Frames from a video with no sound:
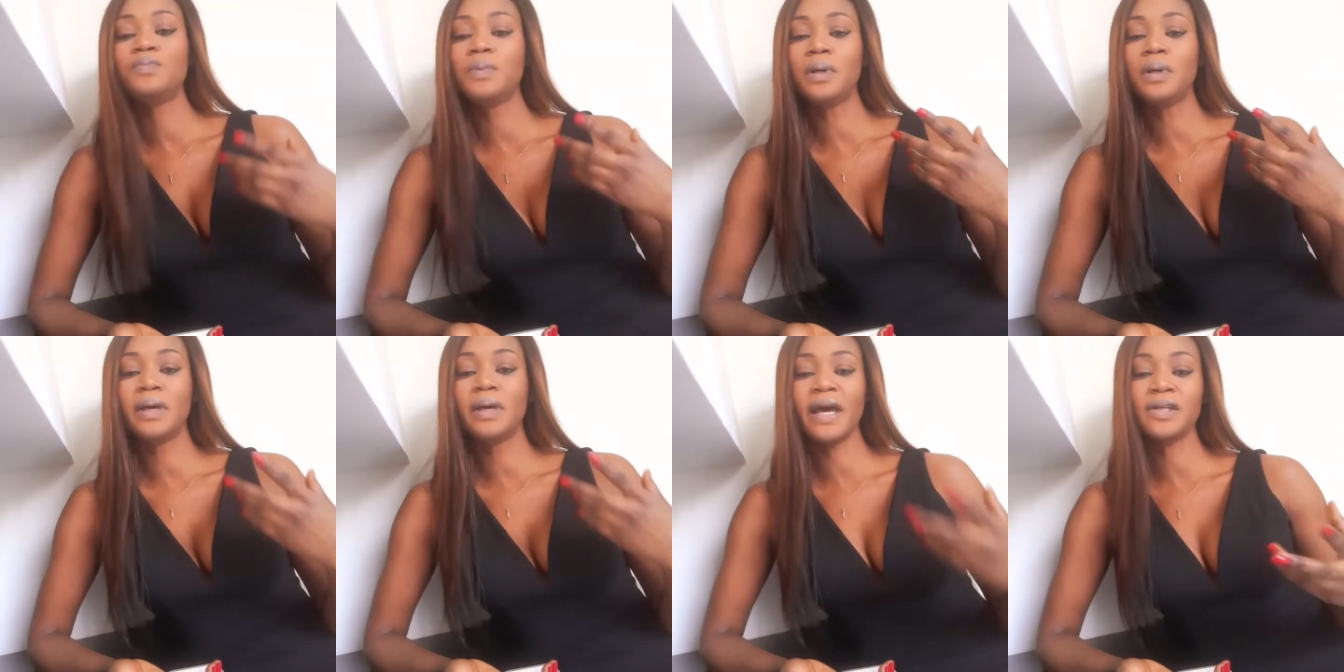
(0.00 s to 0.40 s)

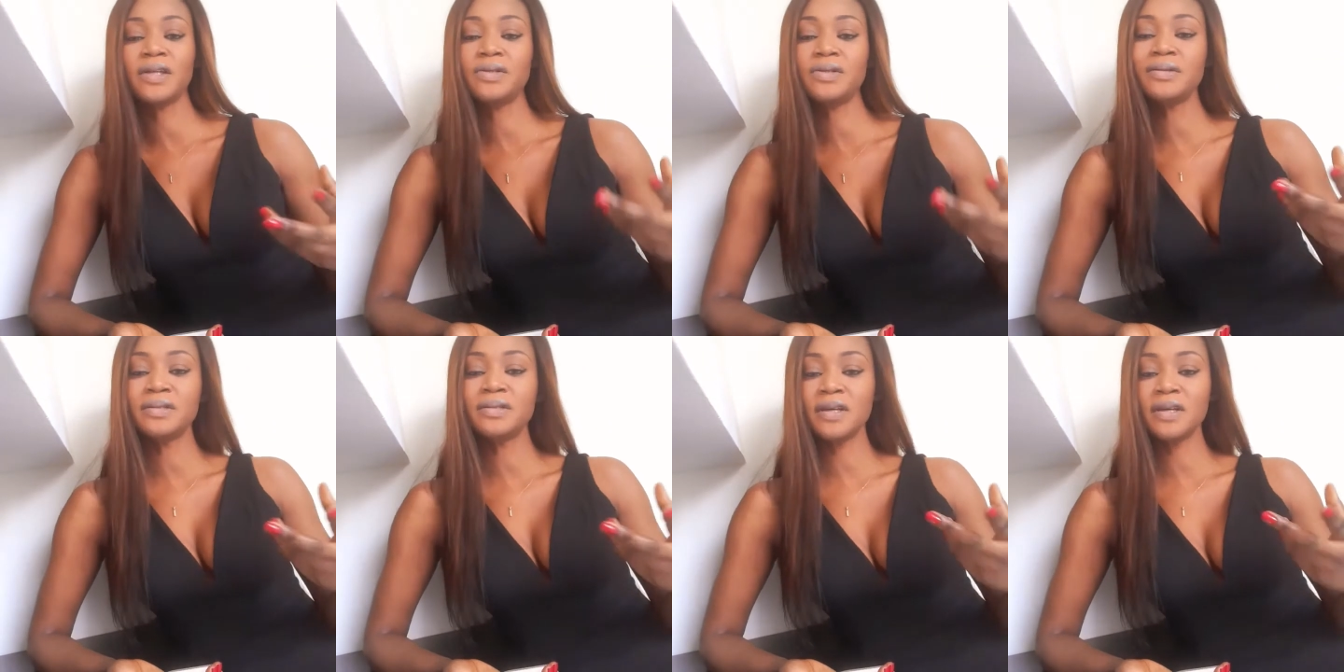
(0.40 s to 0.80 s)
get
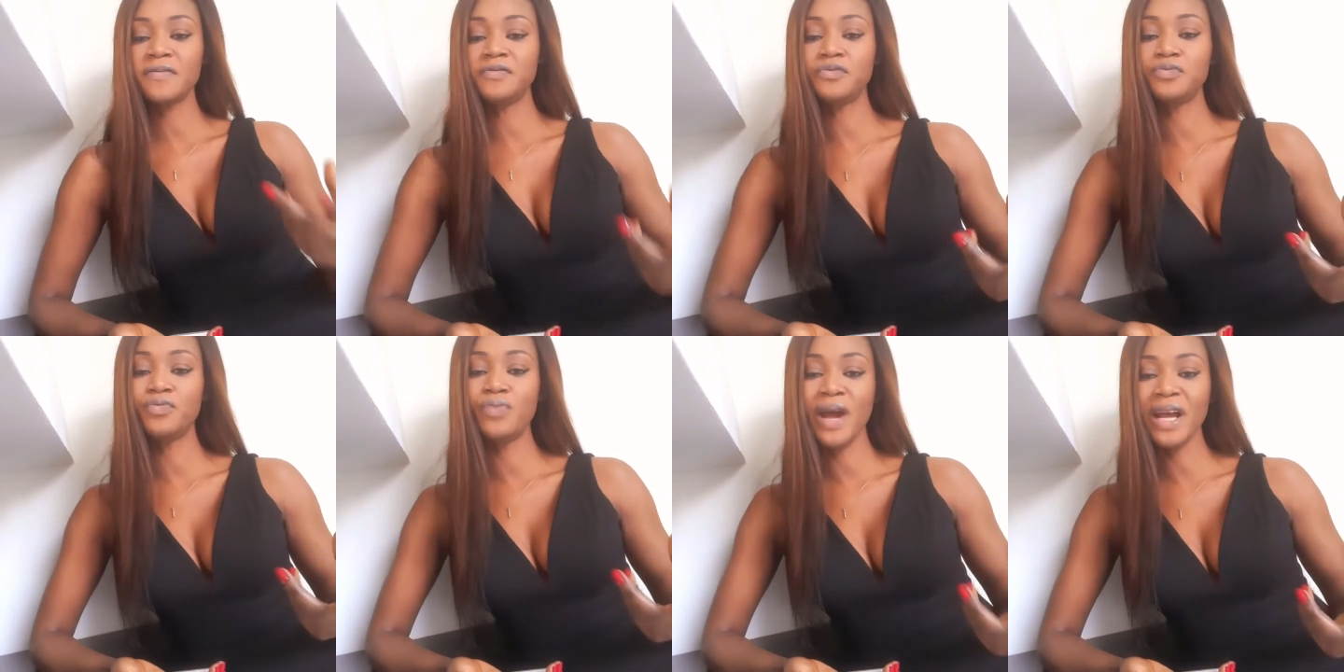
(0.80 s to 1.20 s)
yourself
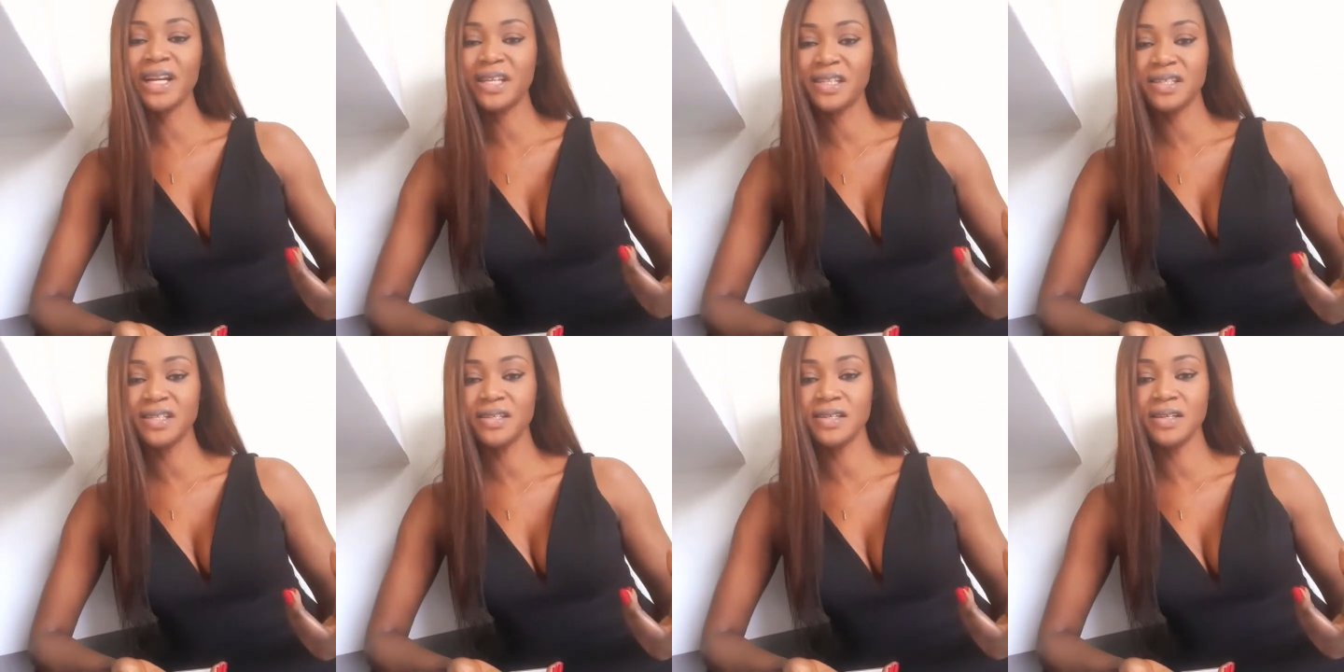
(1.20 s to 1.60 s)

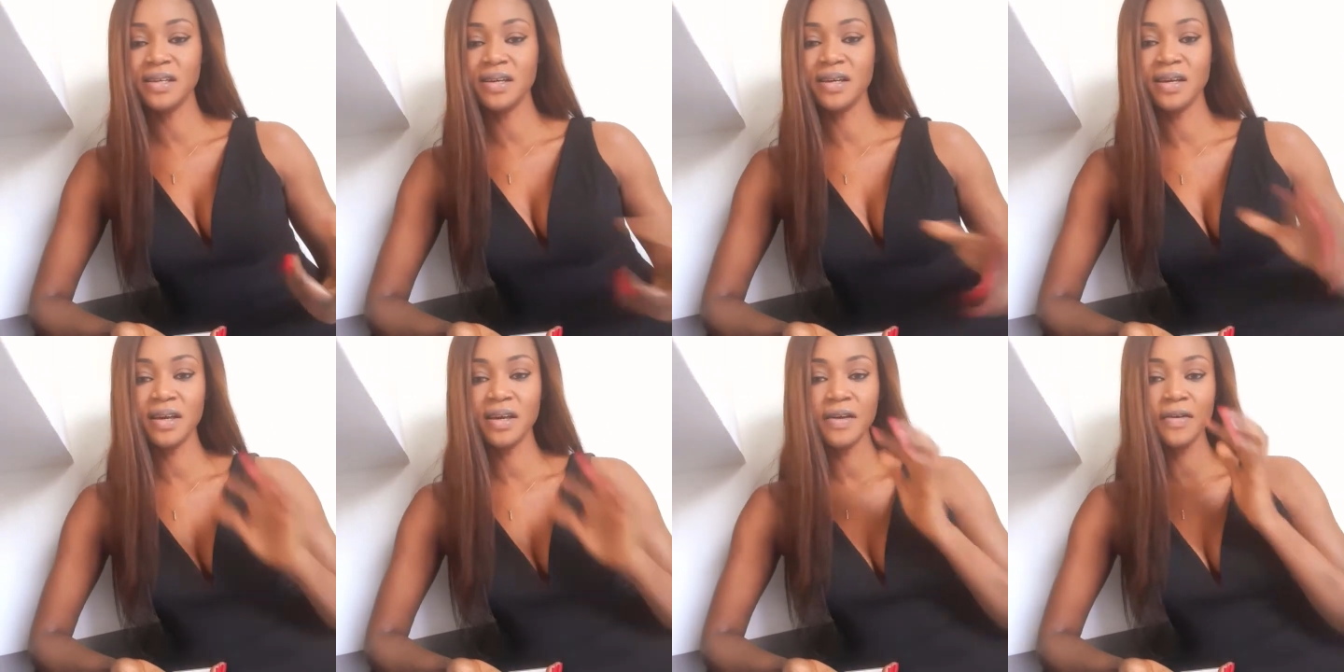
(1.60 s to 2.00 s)

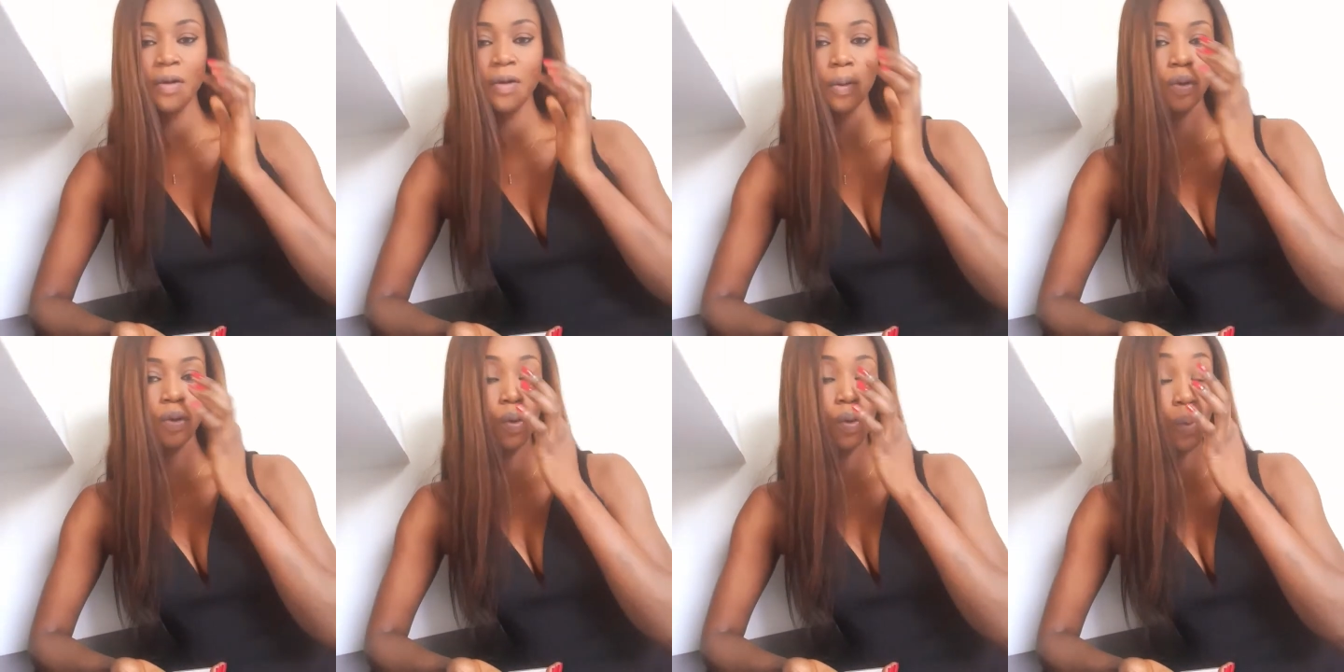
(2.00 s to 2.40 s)
ready.
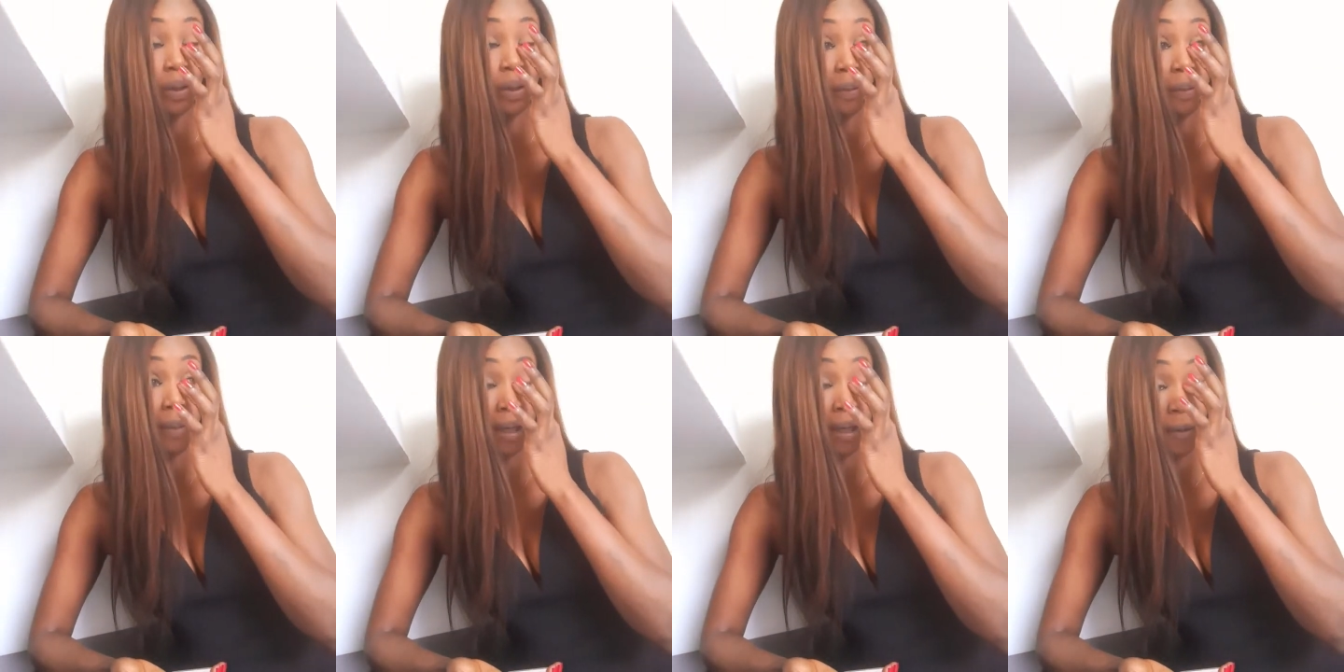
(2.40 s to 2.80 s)
You
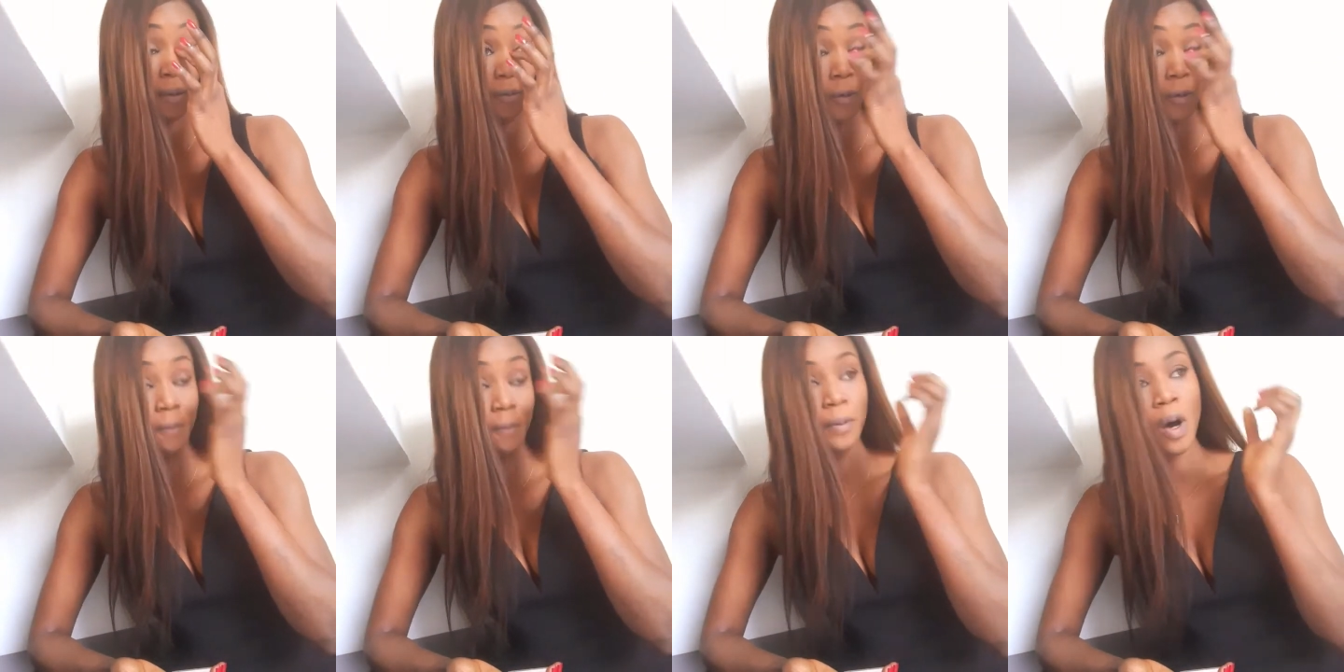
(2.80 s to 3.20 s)
want to make a
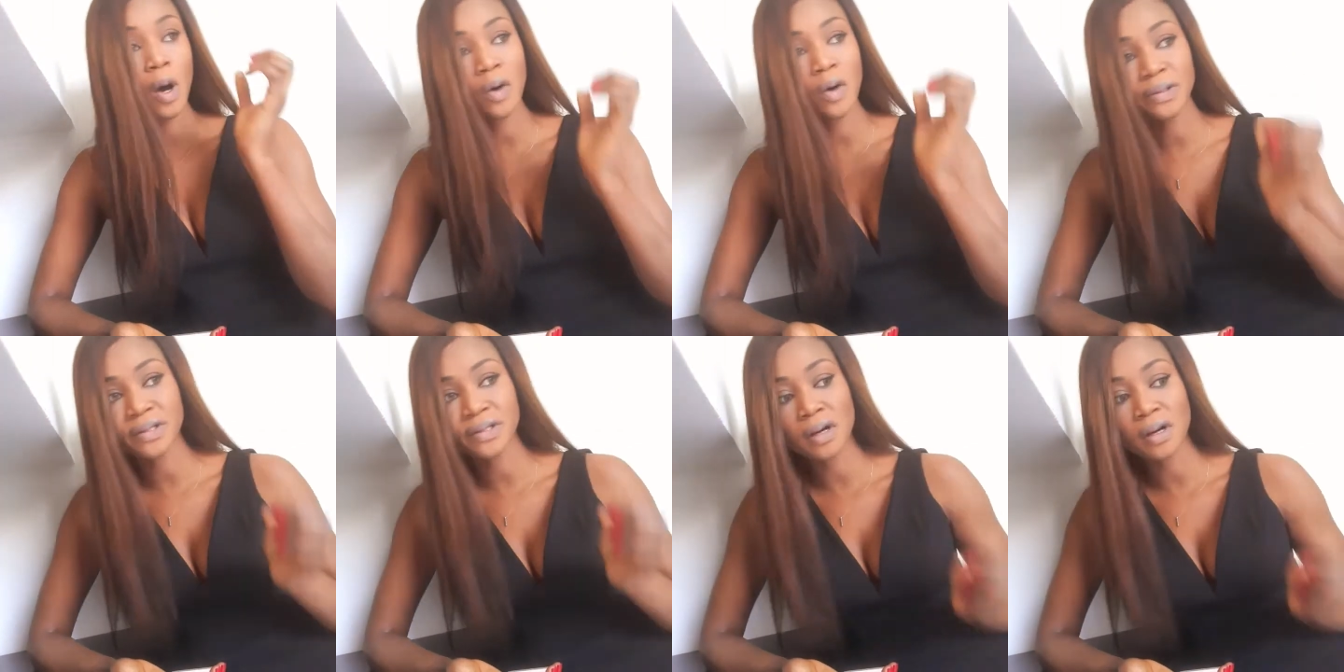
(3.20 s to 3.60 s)

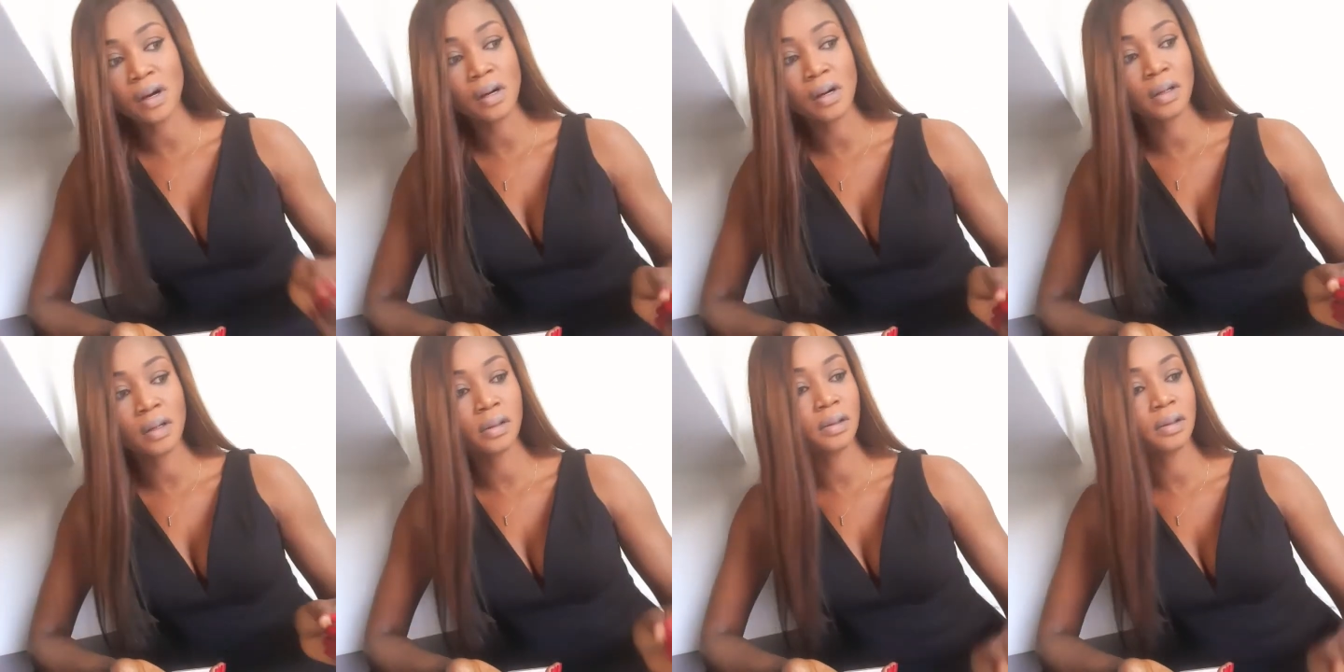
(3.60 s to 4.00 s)

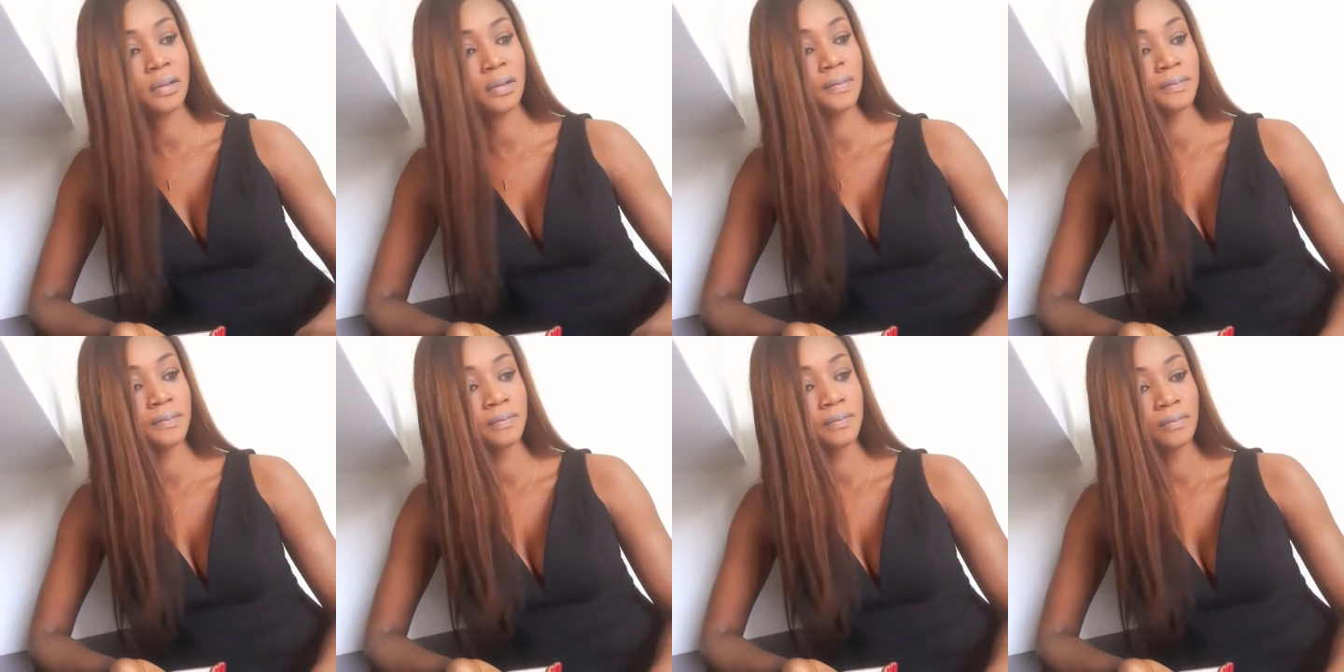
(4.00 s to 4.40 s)
proposal,